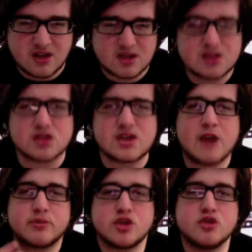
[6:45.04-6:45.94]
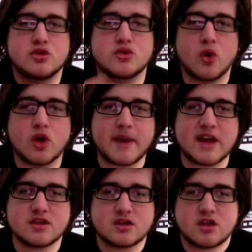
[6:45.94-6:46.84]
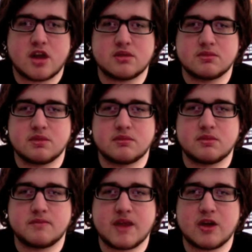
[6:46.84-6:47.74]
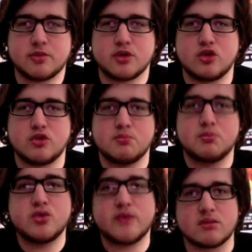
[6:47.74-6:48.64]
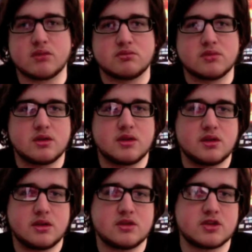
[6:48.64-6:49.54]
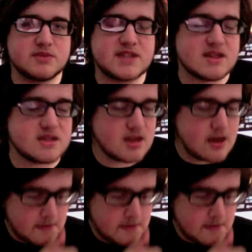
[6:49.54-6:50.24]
just help you talk about it, help you move on, in some sense.